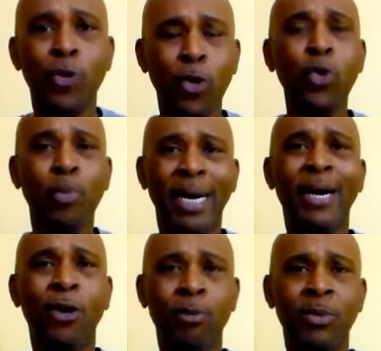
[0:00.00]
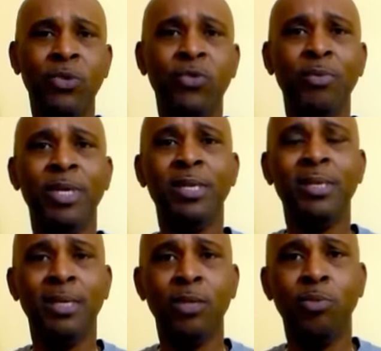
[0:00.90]
2 bowel
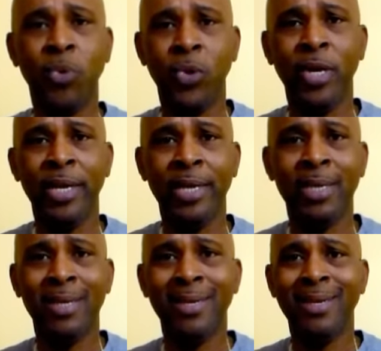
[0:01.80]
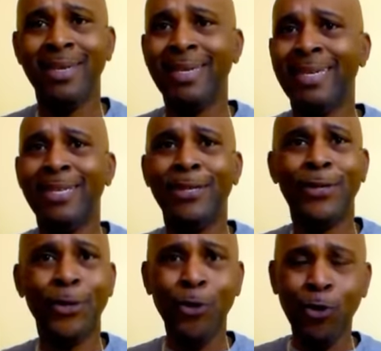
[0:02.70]
movements in the morning,
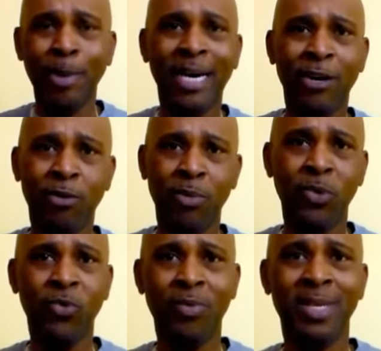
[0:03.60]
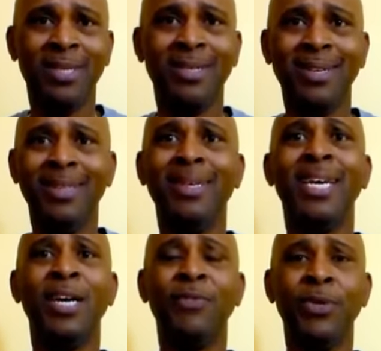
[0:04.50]
2 bowel movements in
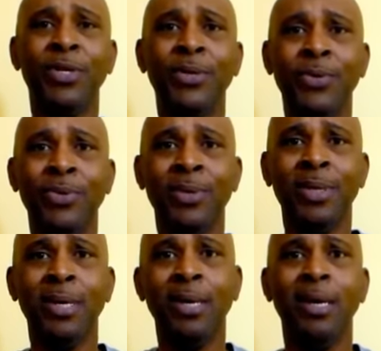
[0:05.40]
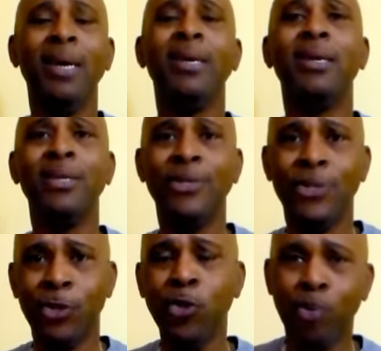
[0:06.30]
the afternoon, and at
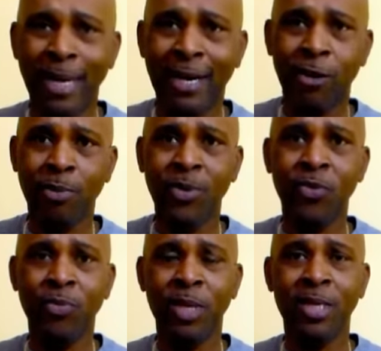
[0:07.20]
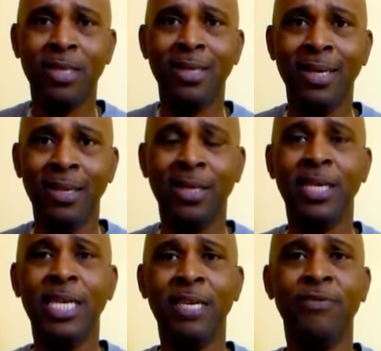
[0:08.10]
least 2 bowel movements in the
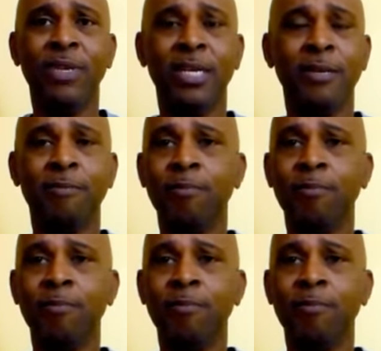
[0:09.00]
evening.